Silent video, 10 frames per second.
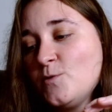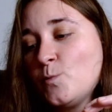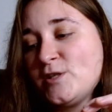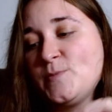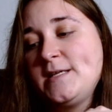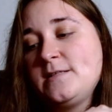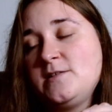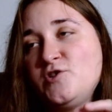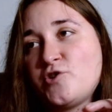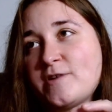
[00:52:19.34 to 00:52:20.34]
which means
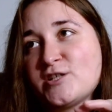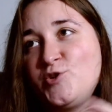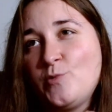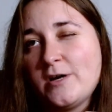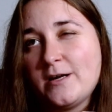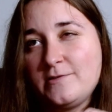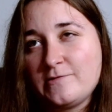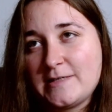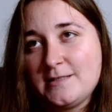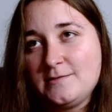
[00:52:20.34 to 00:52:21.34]
you don't actually work in the
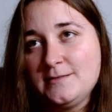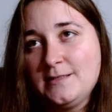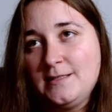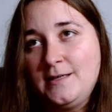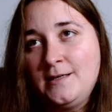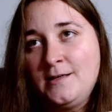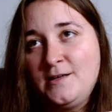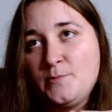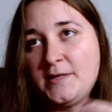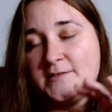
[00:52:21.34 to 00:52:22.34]
round
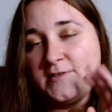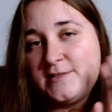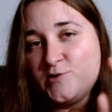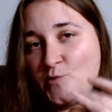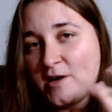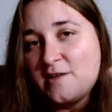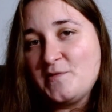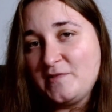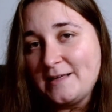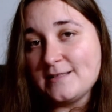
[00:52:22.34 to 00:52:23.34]
because you're still working
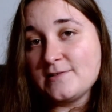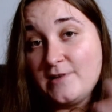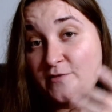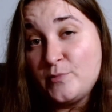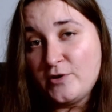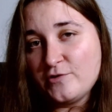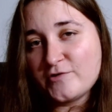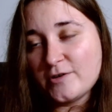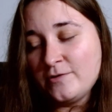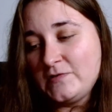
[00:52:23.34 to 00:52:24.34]
flat, so you have purl
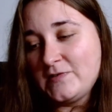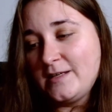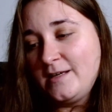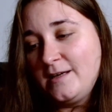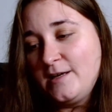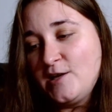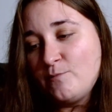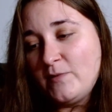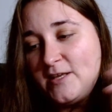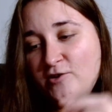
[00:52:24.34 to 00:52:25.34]
rows,
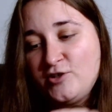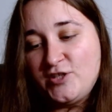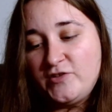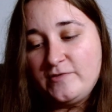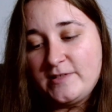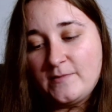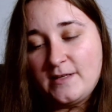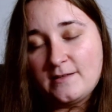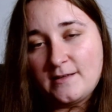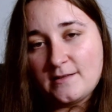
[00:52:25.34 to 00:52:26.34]
but you just do
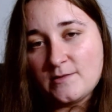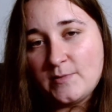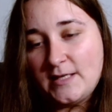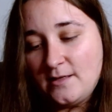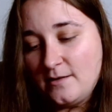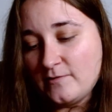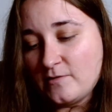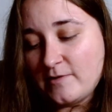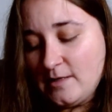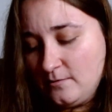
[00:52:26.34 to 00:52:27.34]
something like at the beginning of
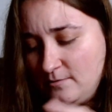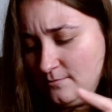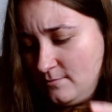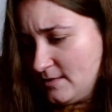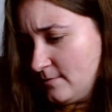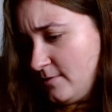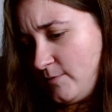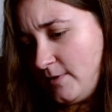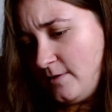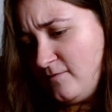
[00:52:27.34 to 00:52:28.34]
the round. That's not the
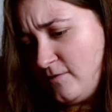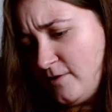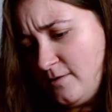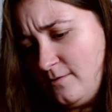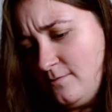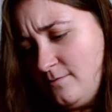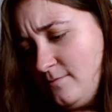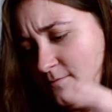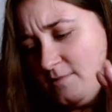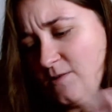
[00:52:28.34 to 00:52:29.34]
beginning of the round,
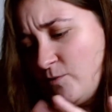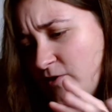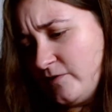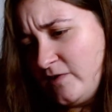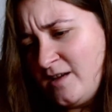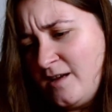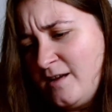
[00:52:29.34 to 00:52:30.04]
somewhere else.